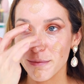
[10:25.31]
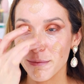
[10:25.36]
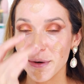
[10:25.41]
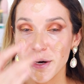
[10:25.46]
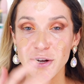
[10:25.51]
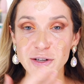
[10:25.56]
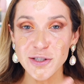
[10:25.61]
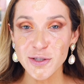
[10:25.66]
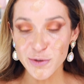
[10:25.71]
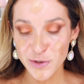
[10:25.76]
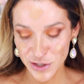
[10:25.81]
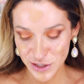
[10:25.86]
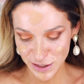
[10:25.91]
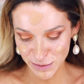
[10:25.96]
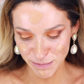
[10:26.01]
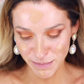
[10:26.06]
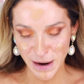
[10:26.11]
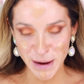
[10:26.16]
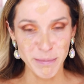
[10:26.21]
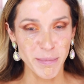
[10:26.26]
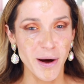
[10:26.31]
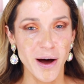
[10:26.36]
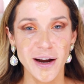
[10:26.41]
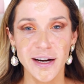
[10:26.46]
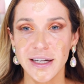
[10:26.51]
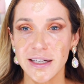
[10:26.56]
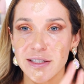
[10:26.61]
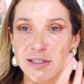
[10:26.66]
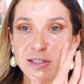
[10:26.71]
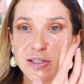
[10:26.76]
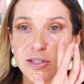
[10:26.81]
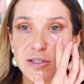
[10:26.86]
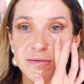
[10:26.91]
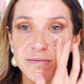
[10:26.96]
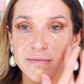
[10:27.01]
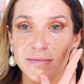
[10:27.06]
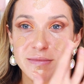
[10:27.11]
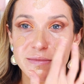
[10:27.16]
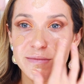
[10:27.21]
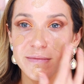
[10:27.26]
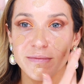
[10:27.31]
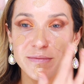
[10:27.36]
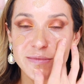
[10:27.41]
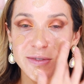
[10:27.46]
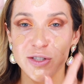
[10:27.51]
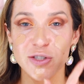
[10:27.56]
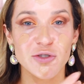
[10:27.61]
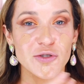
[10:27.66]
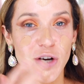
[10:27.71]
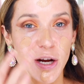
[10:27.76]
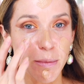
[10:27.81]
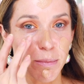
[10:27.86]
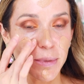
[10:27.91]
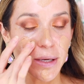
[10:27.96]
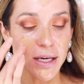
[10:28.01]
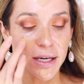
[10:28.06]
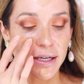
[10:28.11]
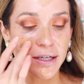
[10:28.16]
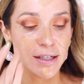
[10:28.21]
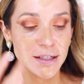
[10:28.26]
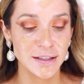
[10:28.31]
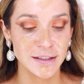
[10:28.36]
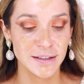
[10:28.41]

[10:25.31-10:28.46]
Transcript: but also just my body's stripy.